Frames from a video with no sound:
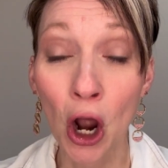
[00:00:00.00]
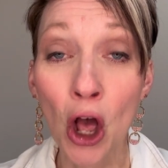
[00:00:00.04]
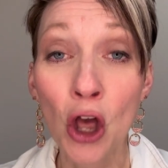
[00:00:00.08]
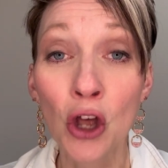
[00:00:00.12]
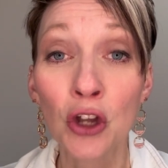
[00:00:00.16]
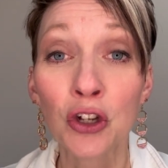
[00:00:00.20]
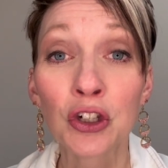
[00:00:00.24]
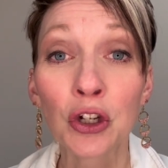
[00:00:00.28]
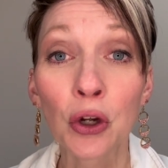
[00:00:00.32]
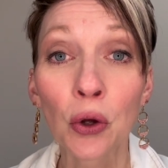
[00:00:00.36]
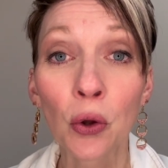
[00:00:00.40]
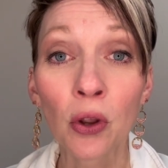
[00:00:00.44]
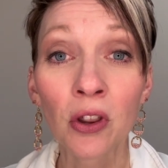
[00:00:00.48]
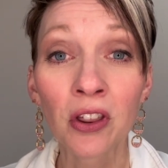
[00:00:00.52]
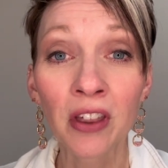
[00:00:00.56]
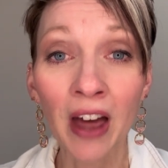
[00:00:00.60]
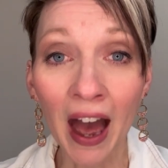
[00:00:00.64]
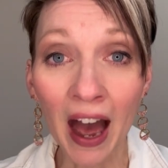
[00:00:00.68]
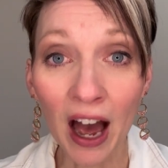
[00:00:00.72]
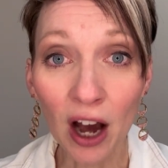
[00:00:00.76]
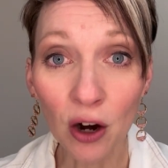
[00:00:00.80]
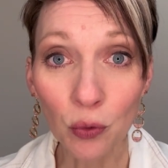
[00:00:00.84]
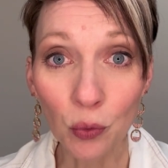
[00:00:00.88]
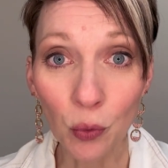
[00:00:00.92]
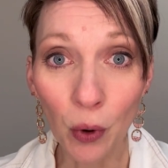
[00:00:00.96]
So
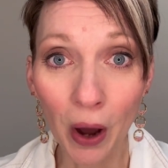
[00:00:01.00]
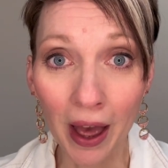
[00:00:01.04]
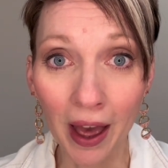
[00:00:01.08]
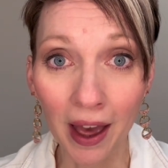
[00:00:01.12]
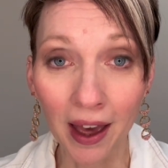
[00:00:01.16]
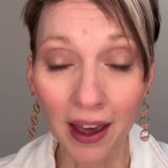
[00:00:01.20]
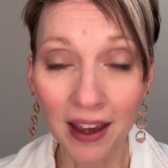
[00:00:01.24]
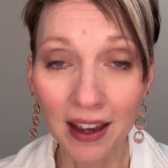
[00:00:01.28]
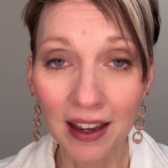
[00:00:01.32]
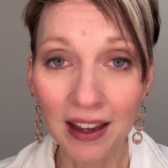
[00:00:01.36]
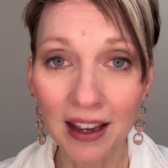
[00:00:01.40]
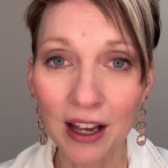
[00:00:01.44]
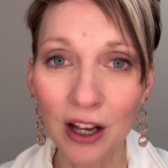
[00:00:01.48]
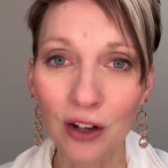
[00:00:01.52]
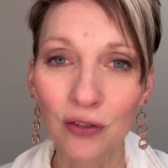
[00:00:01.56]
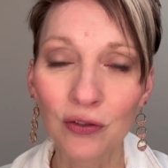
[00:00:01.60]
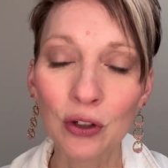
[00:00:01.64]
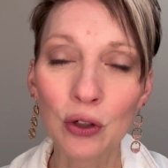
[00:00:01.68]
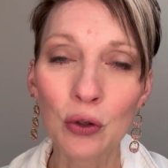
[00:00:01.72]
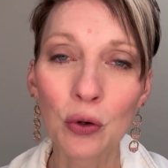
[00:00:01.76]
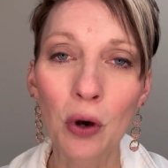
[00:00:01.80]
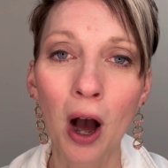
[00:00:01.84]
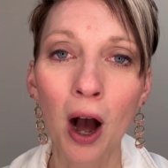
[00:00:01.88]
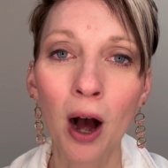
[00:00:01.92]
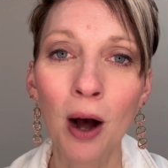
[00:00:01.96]
that way, if
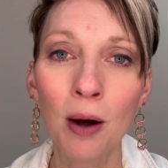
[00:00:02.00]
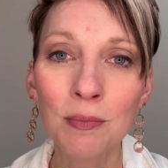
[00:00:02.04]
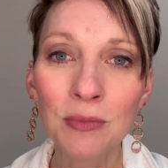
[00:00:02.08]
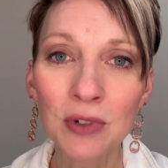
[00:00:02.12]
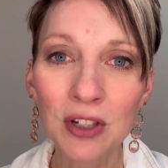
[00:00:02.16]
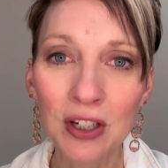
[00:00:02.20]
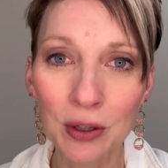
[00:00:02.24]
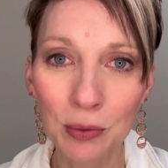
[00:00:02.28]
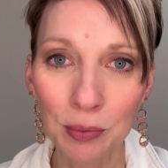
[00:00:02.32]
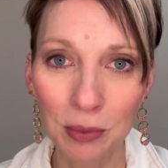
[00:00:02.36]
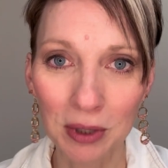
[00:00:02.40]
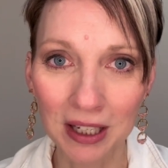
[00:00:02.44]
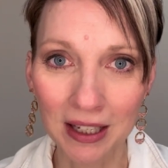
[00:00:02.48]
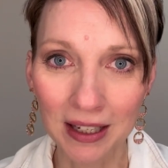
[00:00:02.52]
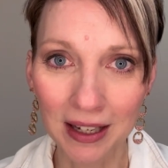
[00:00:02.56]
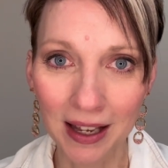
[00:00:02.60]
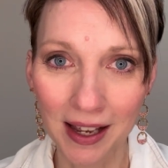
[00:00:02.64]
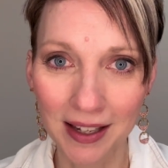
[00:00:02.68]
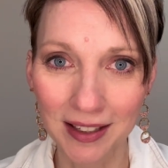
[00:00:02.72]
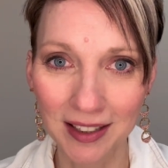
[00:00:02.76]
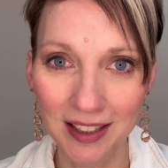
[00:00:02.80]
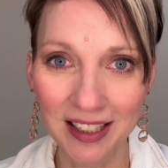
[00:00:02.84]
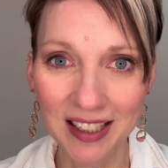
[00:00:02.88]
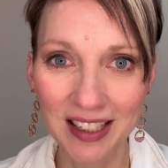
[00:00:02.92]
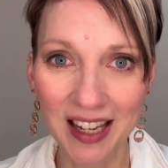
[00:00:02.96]
you come to me
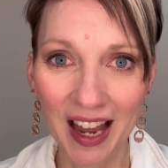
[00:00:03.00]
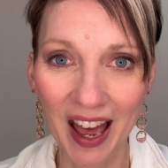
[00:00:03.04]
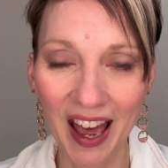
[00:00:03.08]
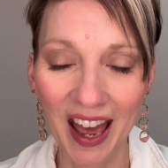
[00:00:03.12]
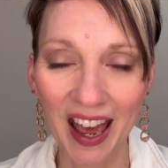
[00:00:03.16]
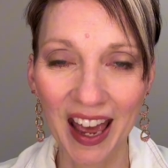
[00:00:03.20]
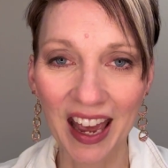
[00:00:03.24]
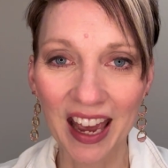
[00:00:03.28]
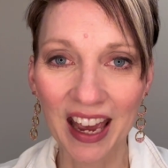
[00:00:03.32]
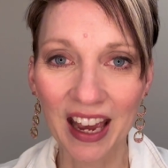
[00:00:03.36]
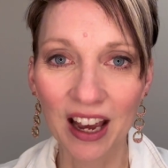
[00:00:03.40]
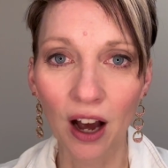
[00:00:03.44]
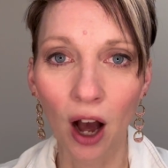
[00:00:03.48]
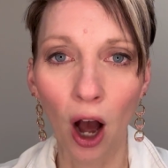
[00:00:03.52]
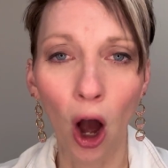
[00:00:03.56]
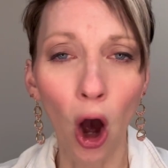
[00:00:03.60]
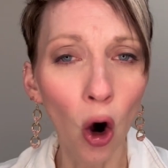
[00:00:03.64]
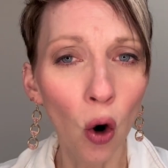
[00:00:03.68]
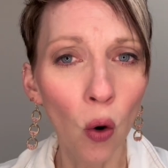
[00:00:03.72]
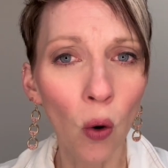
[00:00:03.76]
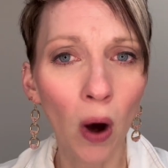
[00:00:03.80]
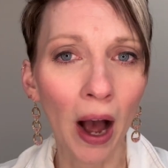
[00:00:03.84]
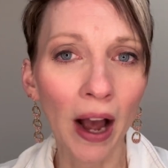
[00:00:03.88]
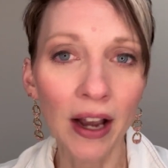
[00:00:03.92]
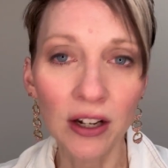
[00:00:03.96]
and say,
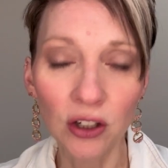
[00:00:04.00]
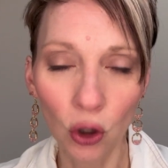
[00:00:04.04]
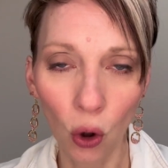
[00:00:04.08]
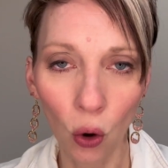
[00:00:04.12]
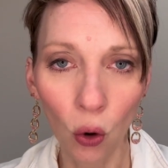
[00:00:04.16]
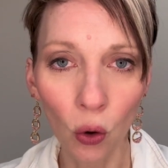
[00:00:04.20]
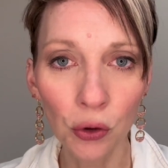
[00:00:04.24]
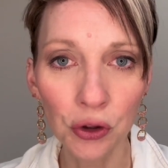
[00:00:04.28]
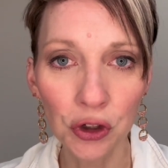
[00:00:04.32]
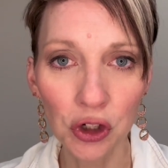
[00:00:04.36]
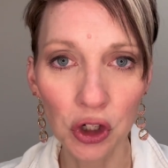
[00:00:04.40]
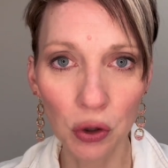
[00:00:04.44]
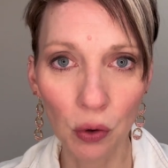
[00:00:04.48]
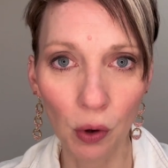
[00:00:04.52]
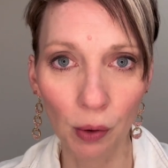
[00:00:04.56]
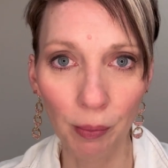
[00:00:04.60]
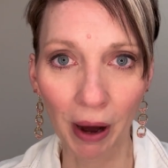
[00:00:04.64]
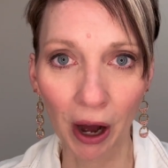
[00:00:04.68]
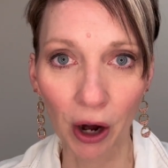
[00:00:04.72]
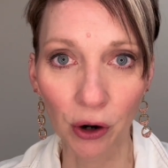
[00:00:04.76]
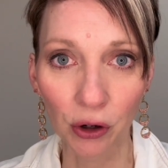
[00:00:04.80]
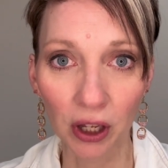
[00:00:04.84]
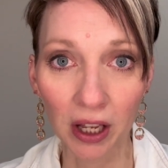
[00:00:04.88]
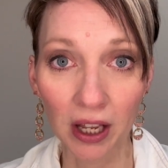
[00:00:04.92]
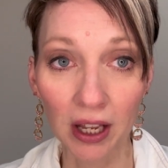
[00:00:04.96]
"Oh, I told you
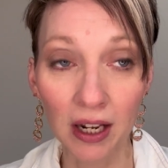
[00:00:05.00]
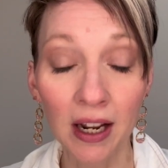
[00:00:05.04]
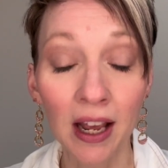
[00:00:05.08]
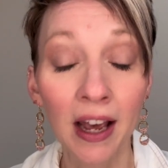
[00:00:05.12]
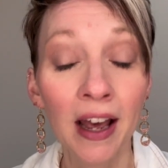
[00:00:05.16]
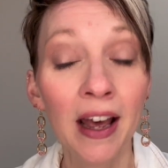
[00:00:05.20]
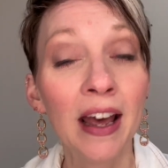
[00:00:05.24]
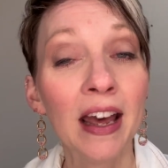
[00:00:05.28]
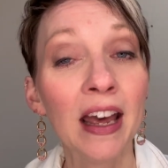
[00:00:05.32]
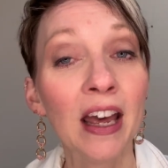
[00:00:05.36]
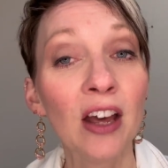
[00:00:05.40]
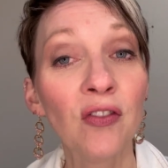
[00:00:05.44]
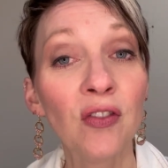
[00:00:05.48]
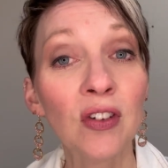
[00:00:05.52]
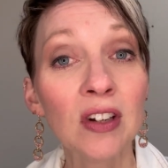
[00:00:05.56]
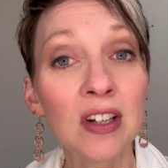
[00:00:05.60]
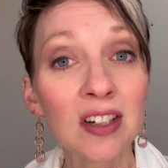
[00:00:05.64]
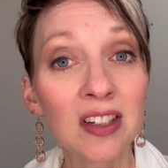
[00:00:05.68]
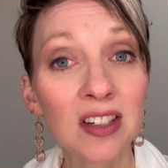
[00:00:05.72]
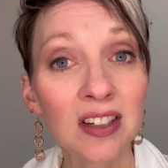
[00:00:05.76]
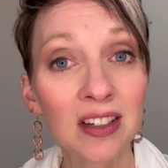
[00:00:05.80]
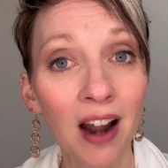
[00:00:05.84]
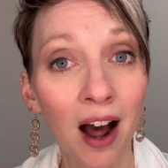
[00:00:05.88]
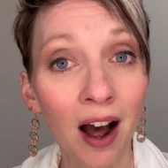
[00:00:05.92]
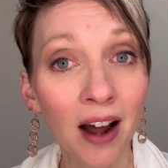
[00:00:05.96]
about it," if it is
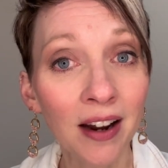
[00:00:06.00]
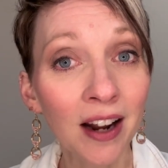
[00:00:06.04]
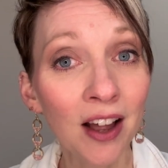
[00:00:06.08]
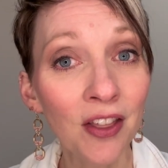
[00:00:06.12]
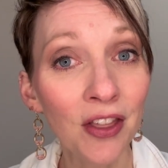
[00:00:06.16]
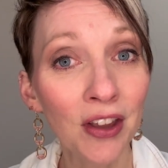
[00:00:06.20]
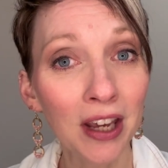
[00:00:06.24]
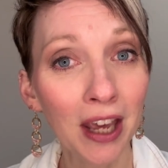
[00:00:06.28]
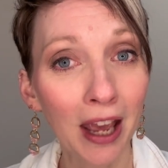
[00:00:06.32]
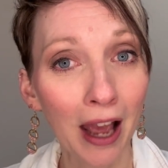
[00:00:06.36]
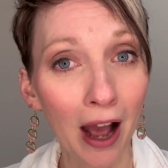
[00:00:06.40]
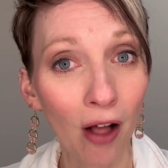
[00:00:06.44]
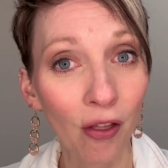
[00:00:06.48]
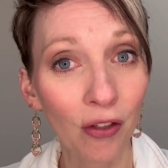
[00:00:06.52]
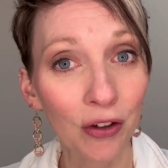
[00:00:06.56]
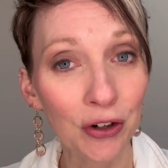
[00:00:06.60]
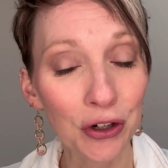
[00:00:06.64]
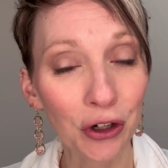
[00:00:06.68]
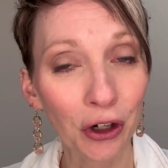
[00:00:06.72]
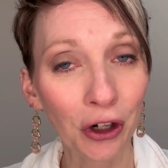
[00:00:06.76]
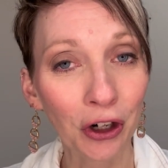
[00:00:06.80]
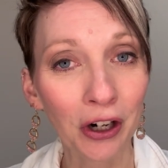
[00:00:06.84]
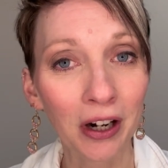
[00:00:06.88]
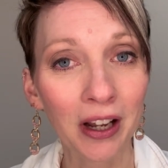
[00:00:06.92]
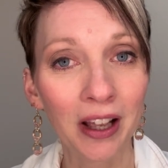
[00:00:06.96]
not on the
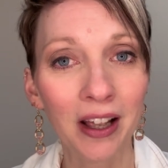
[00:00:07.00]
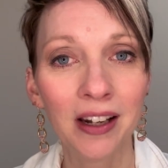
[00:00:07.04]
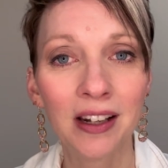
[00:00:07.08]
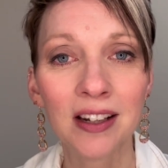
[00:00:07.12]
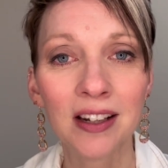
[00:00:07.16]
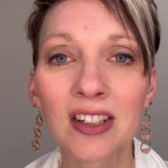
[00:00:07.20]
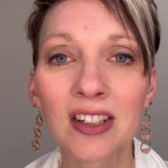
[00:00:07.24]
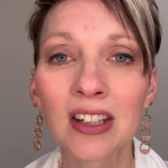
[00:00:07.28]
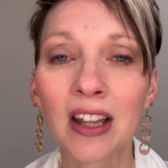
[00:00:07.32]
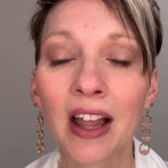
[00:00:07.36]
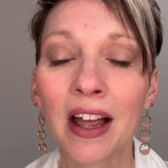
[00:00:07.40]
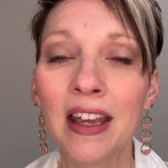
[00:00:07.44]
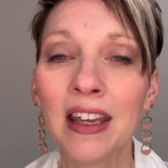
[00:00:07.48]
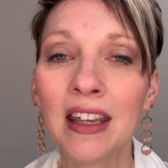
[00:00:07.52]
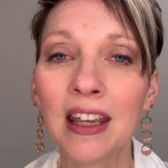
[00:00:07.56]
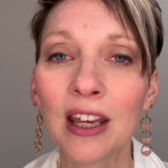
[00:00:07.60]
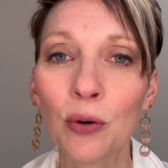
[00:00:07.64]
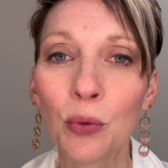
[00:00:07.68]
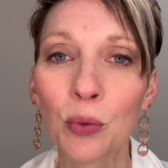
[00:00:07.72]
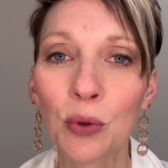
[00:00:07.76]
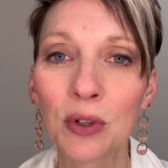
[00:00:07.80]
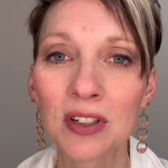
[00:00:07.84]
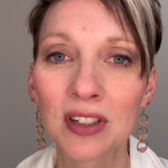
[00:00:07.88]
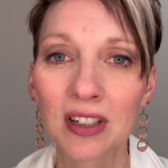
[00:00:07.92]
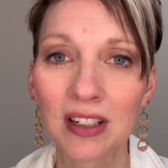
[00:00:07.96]
calendar, it like it
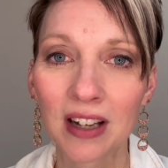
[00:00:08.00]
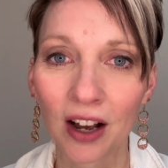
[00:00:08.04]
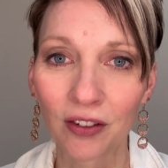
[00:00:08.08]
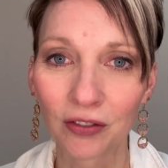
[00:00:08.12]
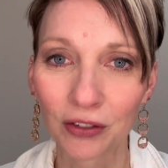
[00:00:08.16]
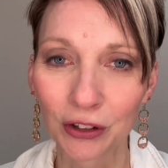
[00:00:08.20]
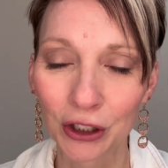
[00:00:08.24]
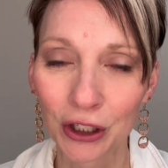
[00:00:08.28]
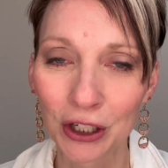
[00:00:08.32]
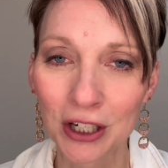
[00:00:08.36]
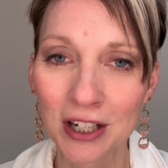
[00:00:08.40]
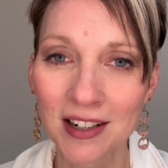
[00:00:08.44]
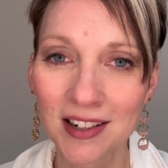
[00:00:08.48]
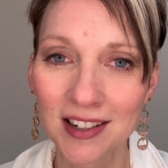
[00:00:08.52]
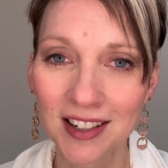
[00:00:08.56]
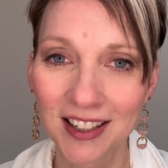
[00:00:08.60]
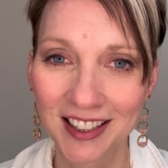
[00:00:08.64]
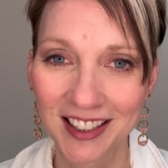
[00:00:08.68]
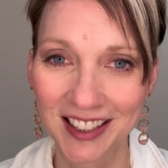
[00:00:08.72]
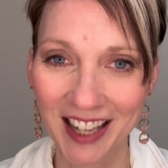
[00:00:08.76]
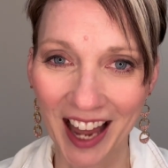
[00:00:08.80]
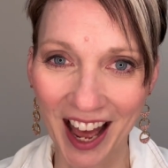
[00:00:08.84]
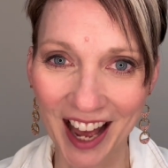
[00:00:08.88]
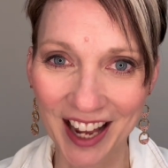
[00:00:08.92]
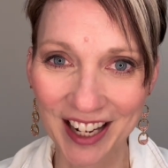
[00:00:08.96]
was never
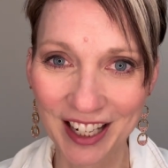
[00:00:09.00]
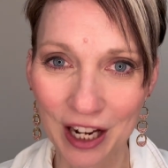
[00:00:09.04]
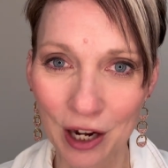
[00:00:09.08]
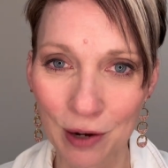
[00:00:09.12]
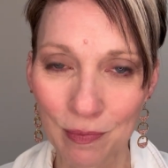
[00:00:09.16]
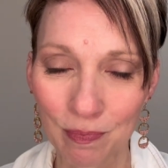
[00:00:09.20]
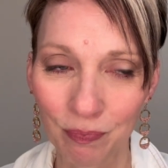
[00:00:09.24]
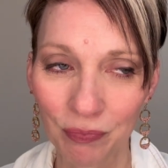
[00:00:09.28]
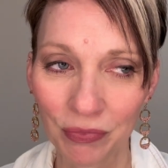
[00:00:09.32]
said.